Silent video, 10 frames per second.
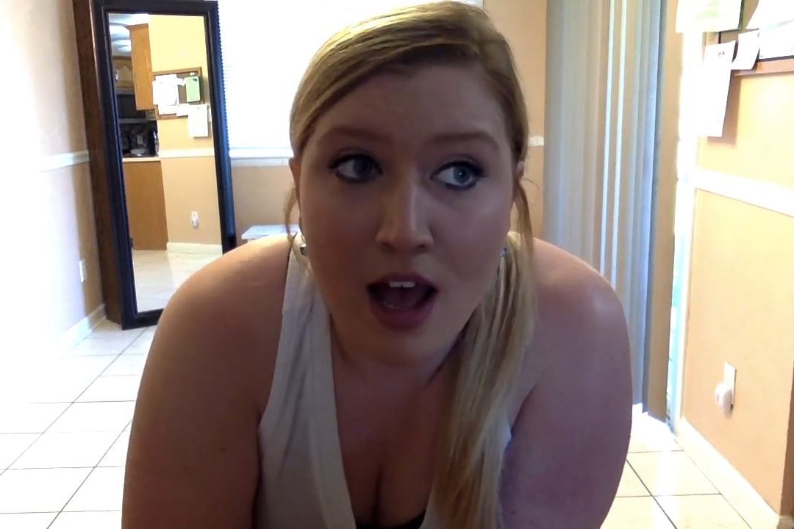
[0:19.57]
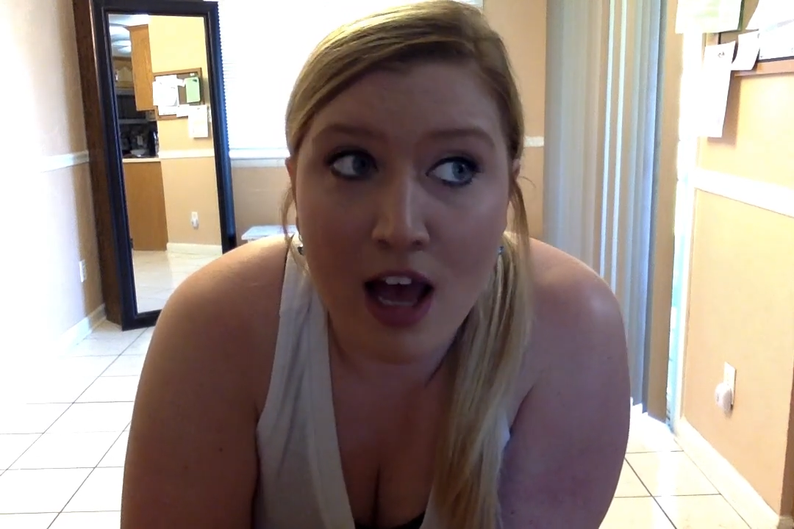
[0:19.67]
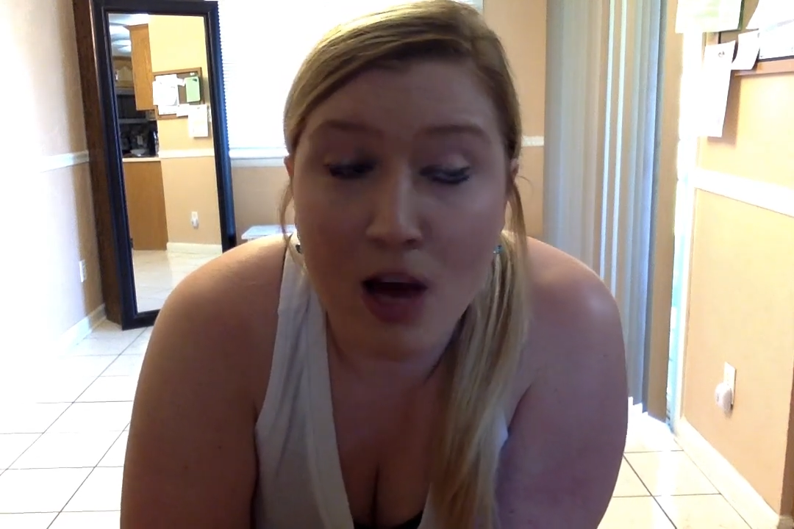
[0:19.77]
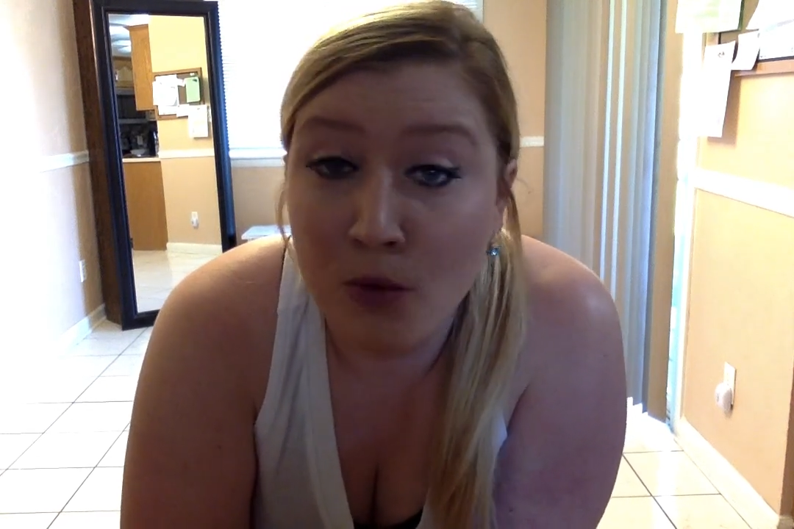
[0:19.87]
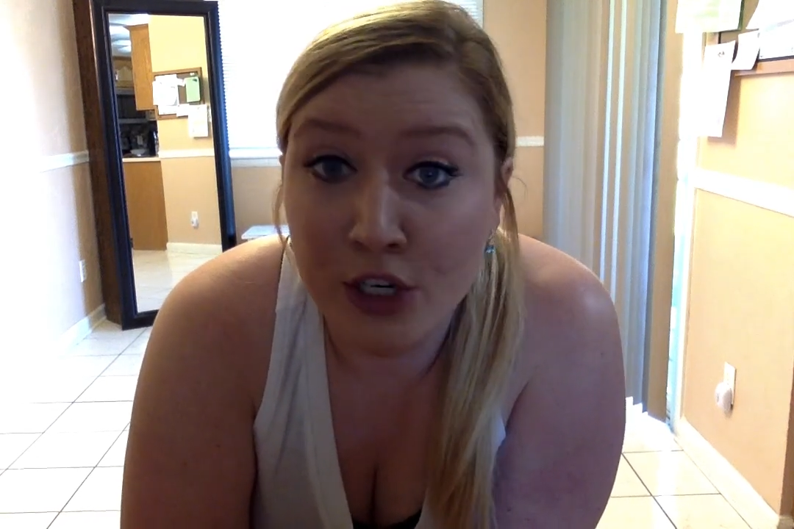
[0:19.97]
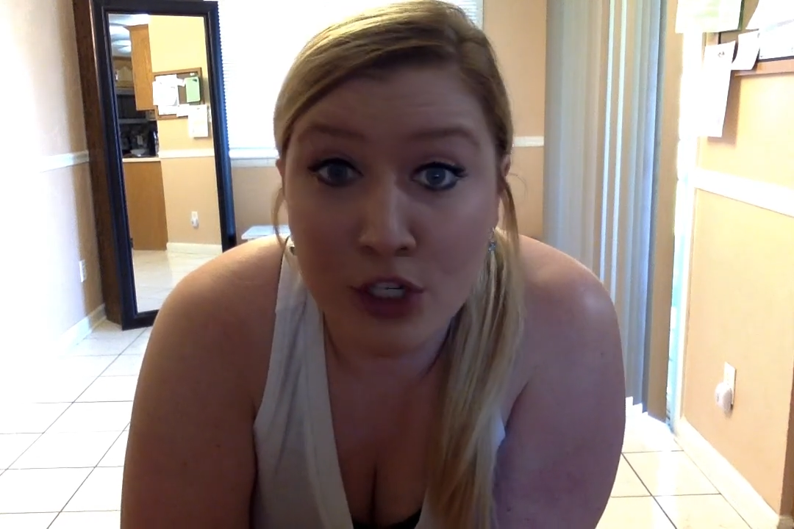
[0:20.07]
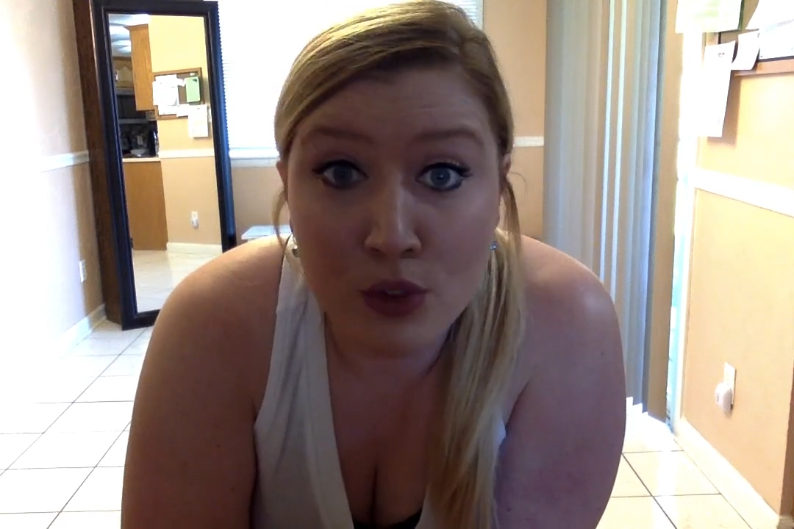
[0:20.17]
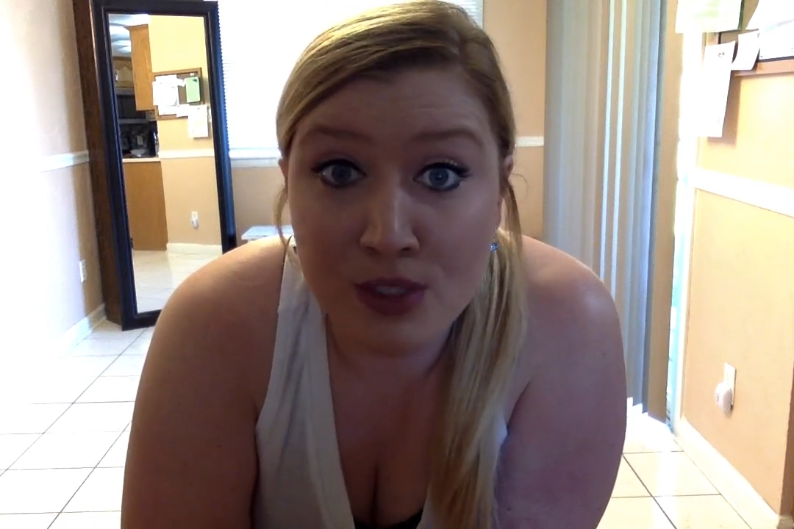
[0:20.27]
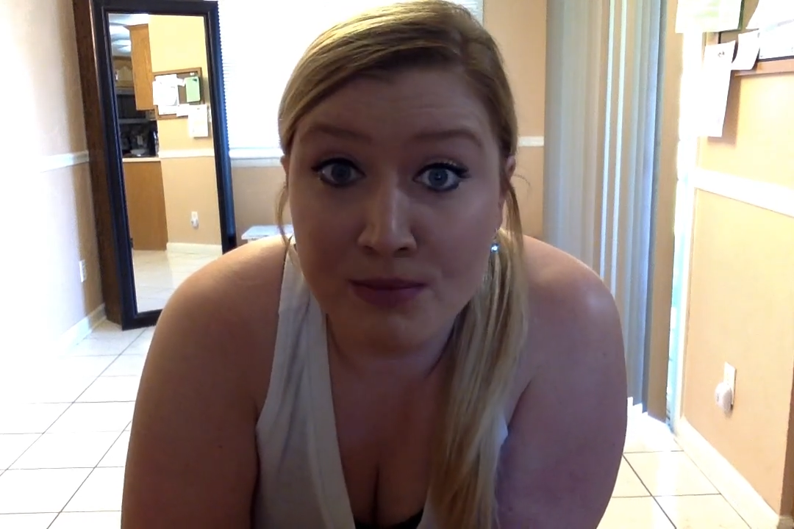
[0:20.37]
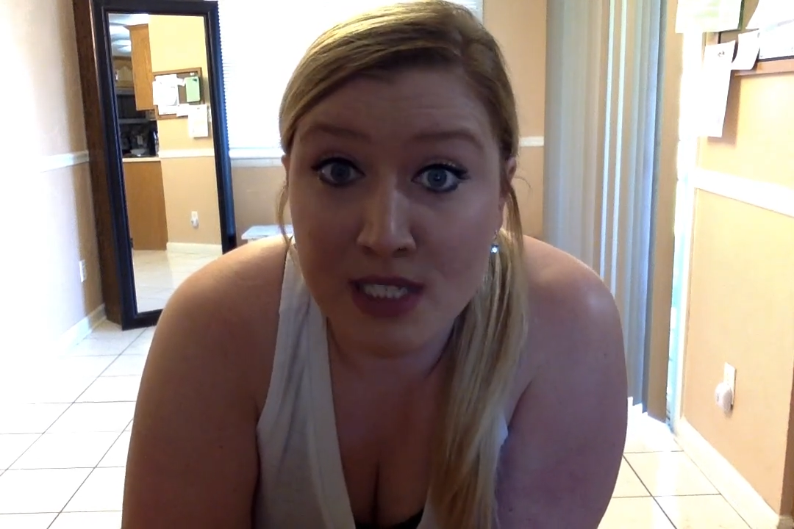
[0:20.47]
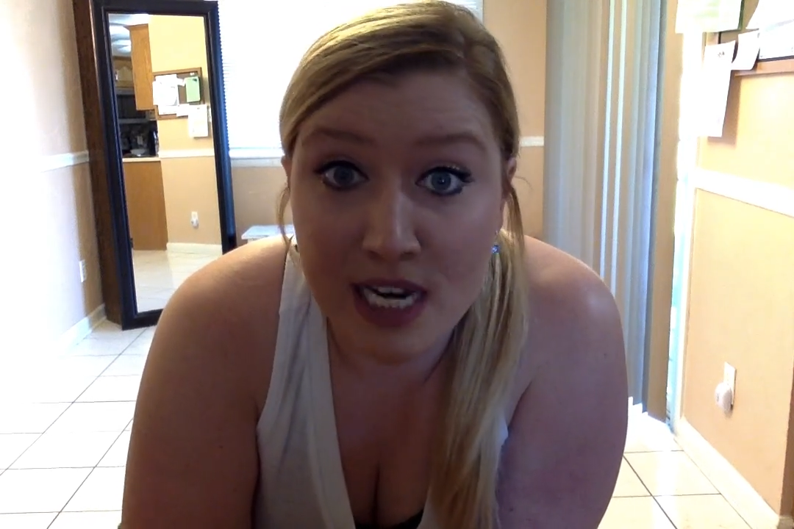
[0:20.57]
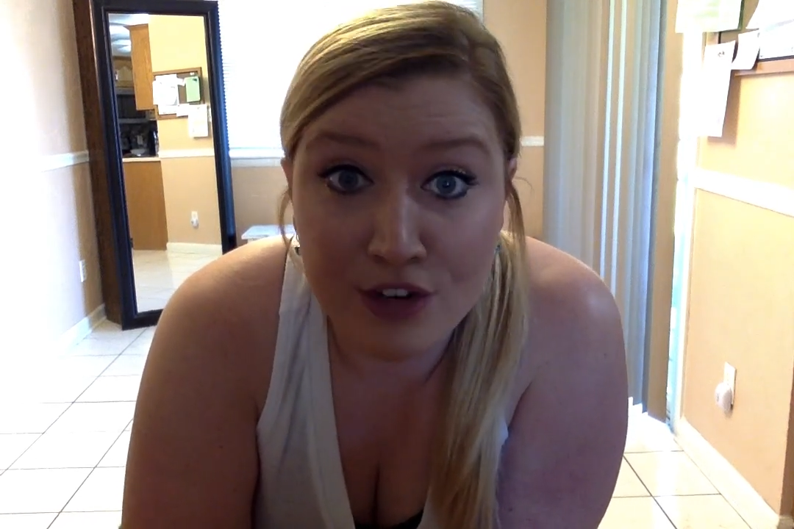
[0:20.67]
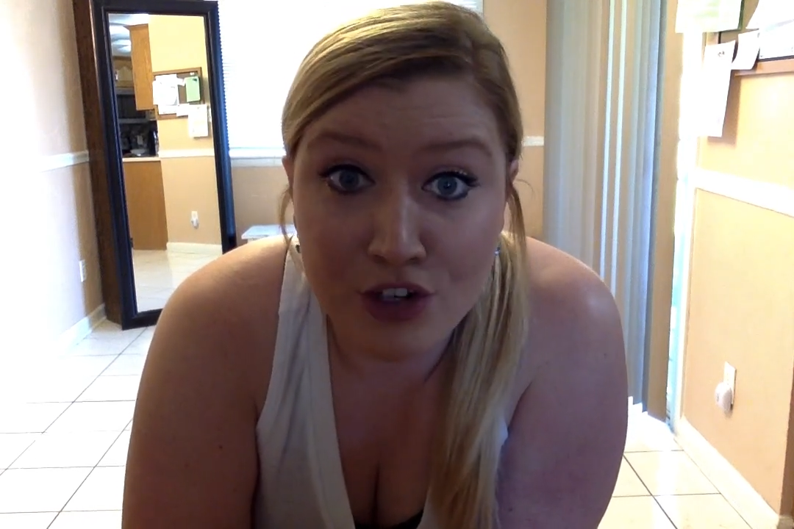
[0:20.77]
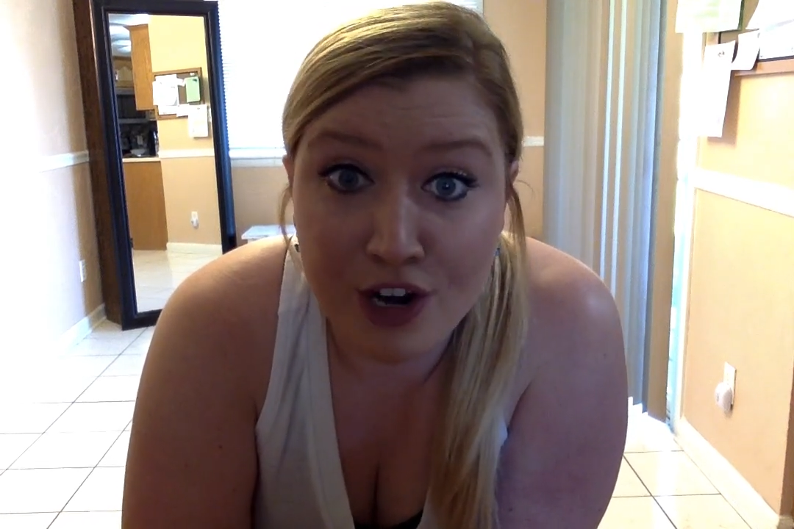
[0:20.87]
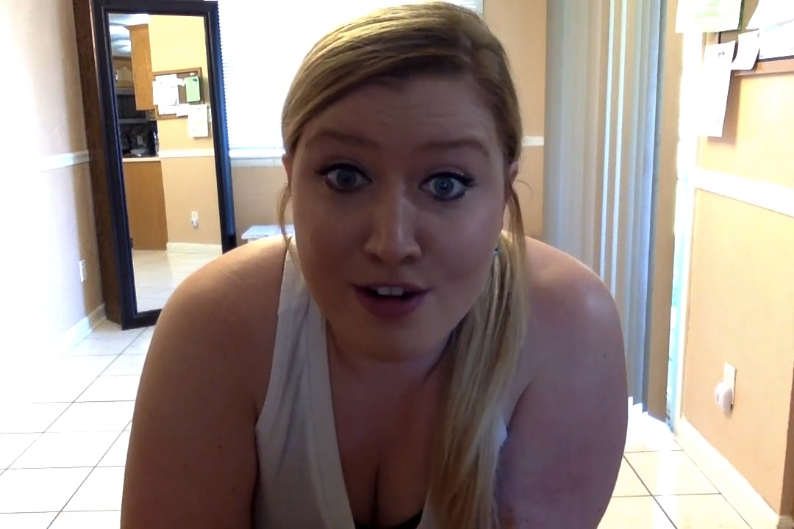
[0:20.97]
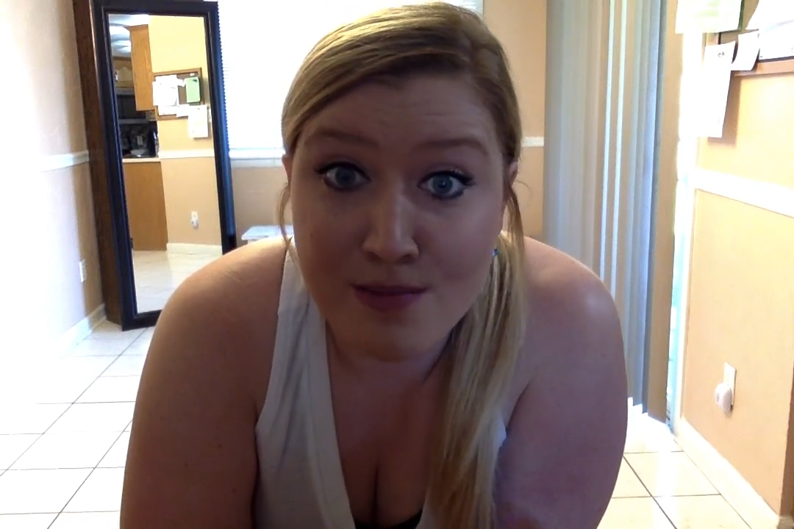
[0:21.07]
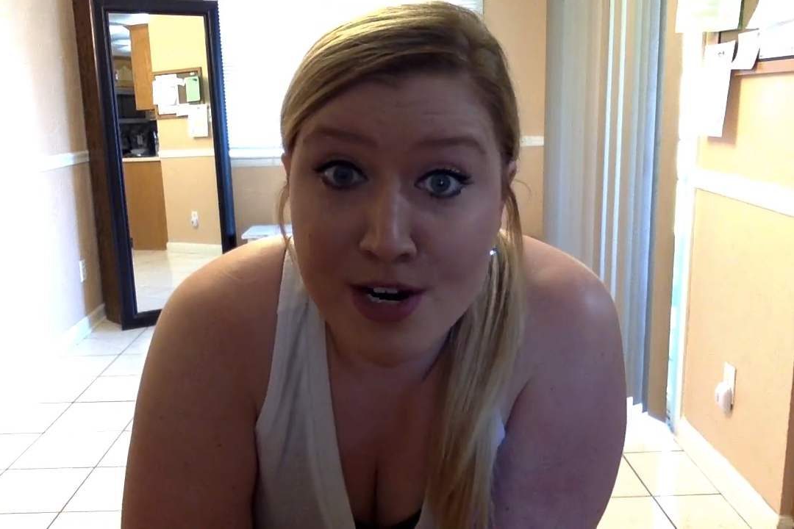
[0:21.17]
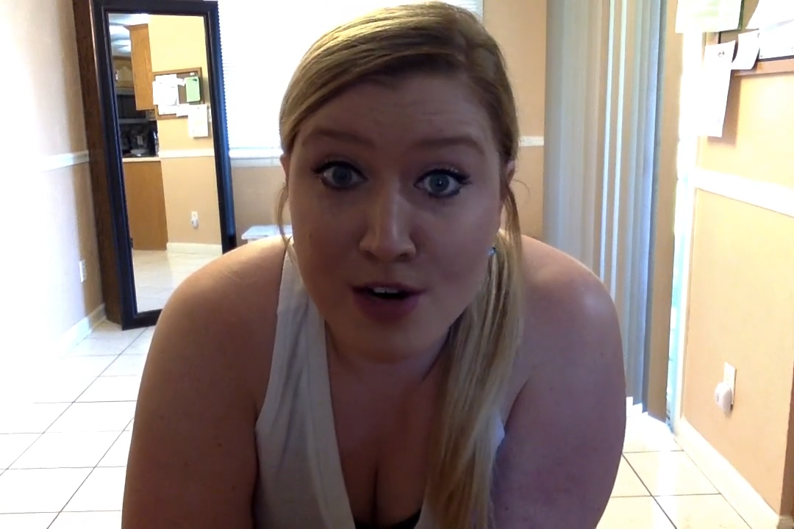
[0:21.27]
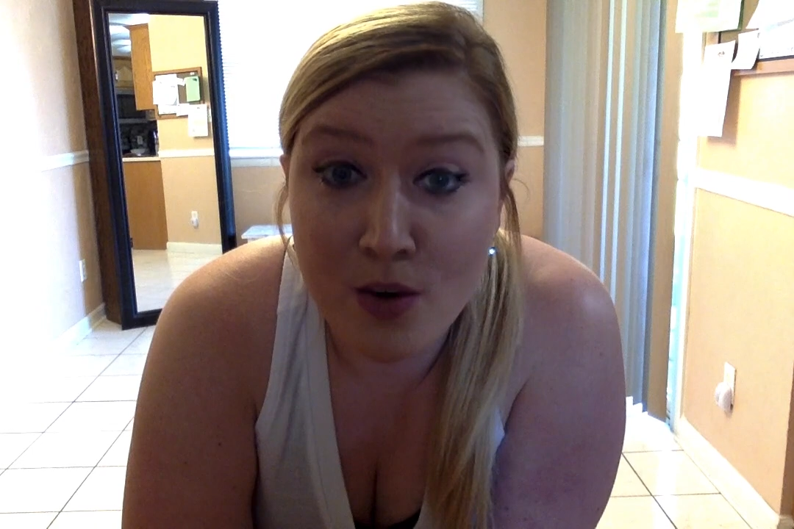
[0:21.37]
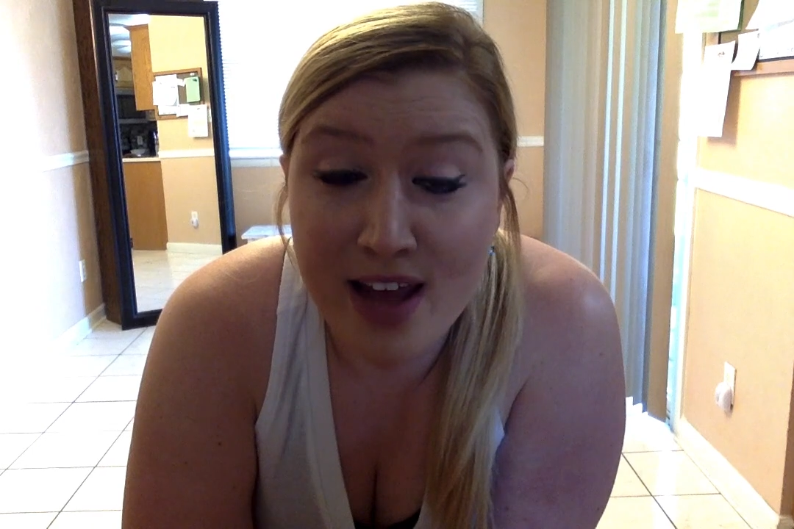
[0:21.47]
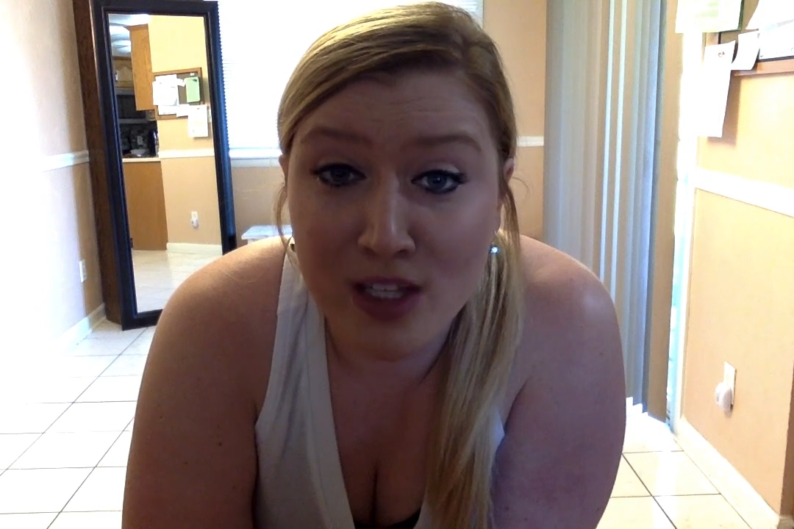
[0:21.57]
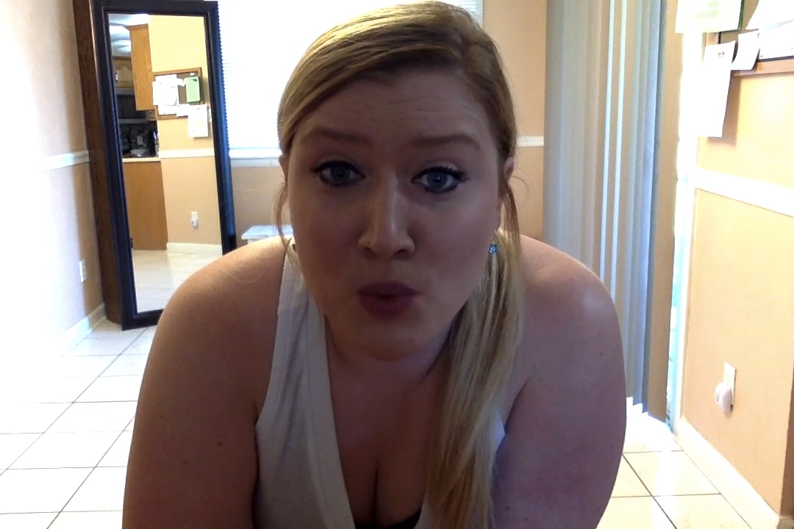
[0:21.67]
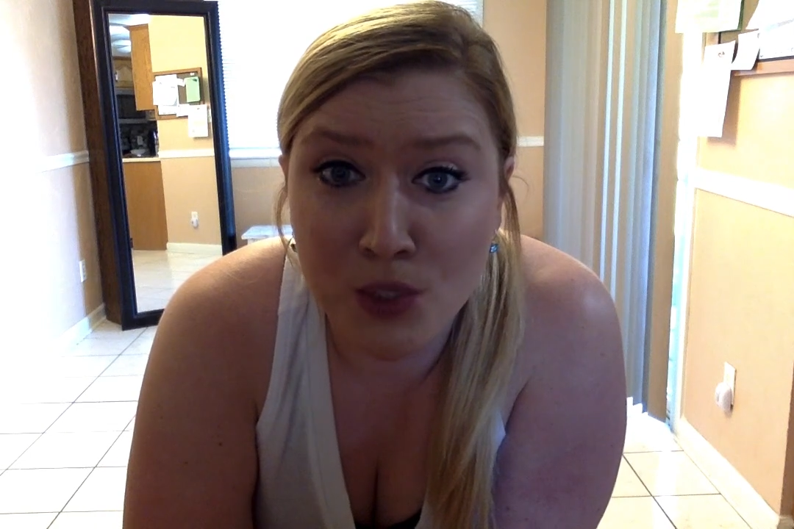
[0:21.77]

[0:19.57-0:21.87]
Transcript: Um, we're going to do some stationary pirouettes.